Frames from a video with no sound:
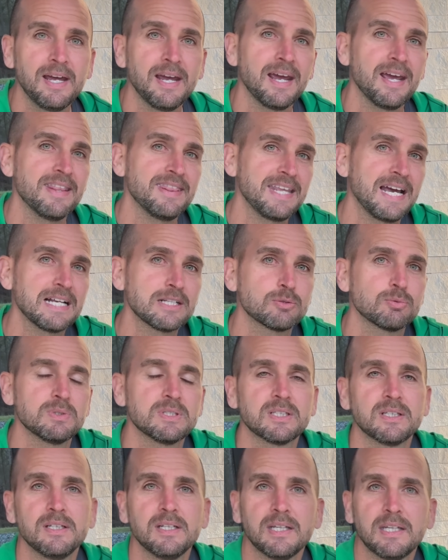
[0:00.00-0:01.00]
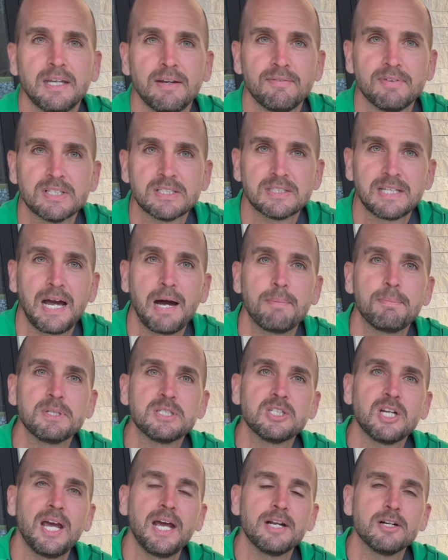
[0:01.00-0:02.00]
and that's what's going to give us how
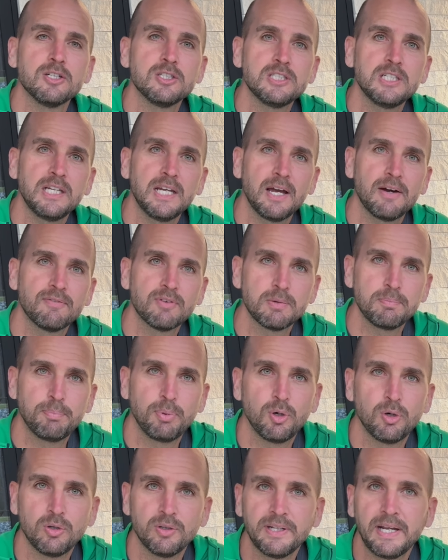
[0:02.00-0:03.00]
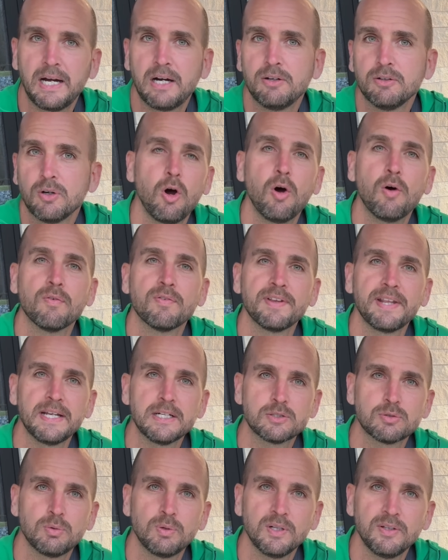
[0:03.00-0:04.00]
much energy have we pulled out over
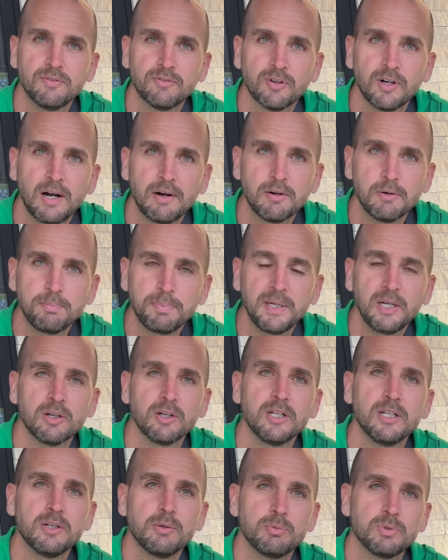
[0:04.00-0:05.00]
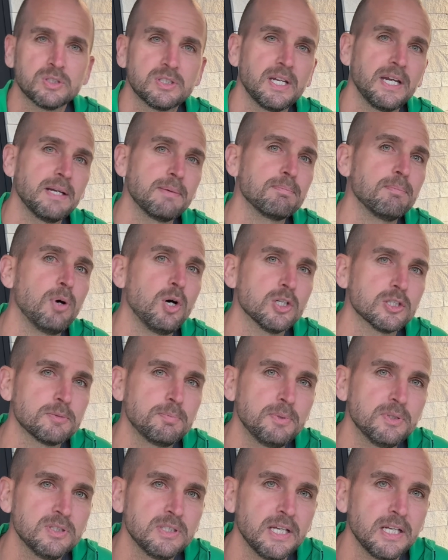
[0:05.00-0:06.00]
that 24-hour period, and we'll take
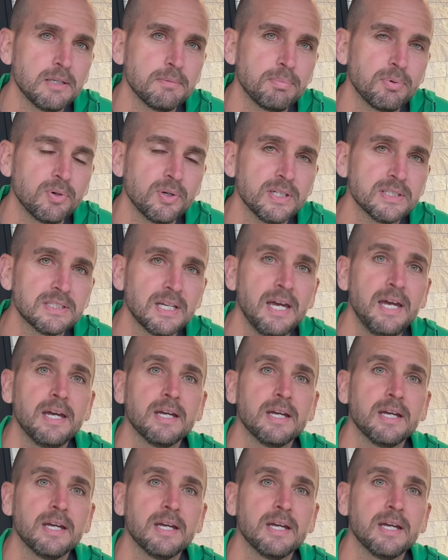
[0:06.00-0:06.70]
multiple data points